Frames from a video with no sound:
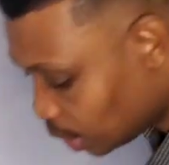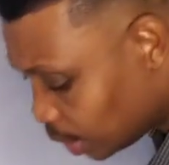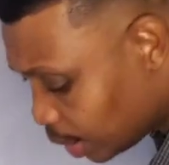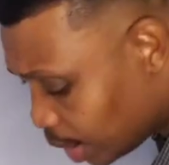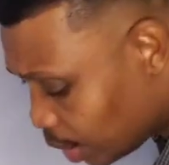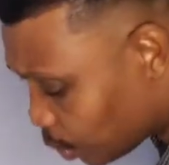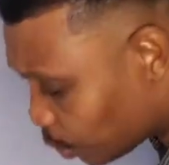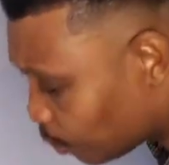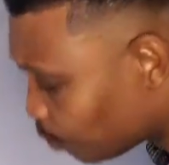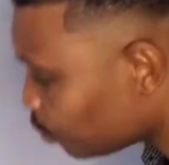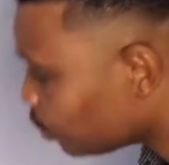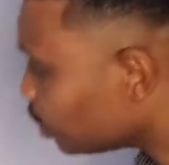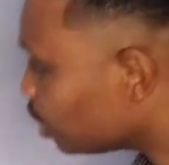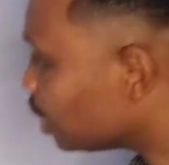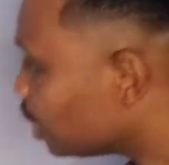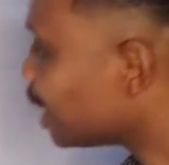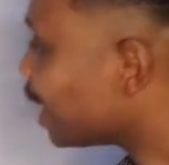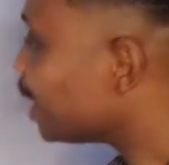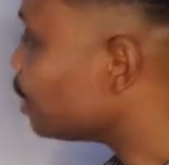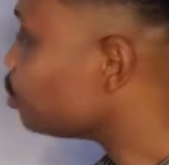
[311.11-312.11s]
Now,
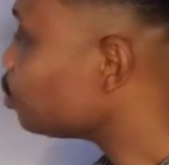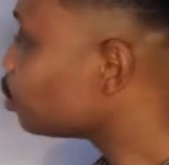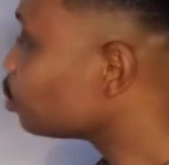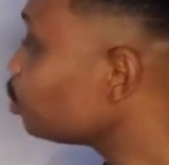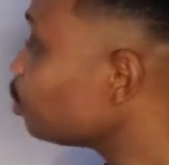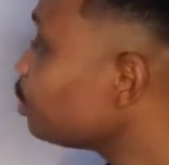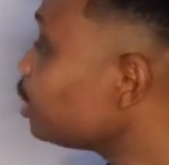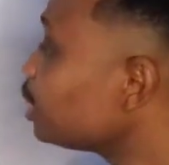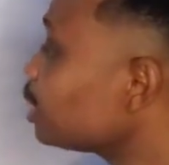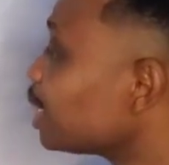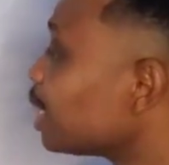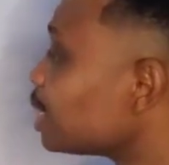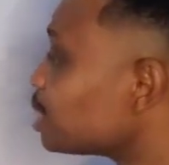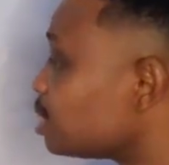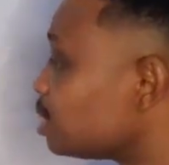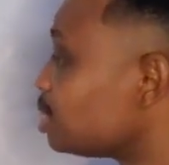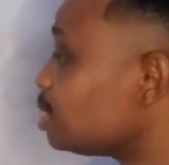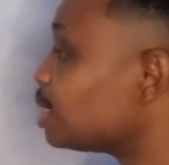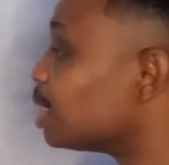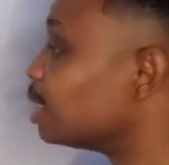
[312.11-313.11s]
the hydrochloric
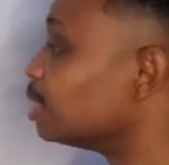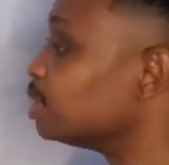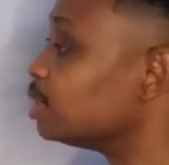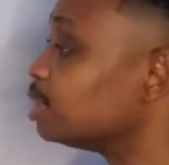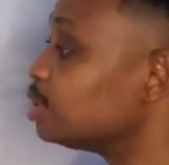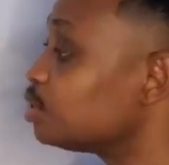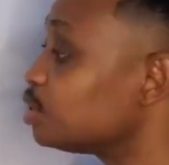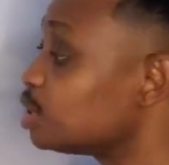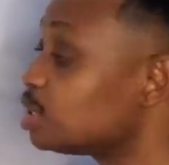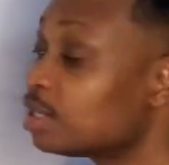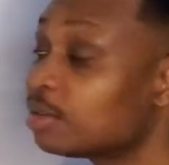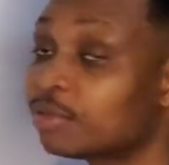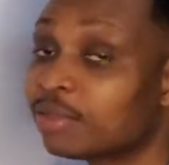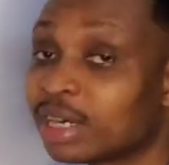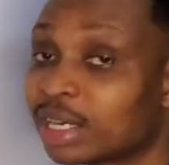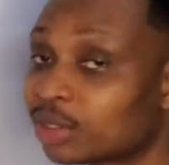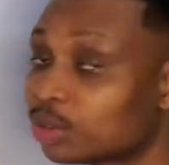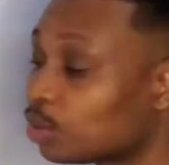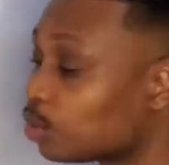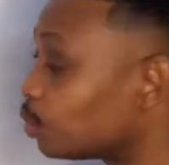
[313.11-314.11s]
acid and the intrinsic
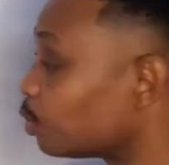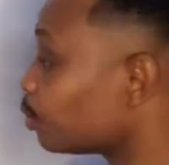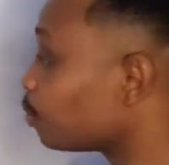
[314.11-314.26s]
factor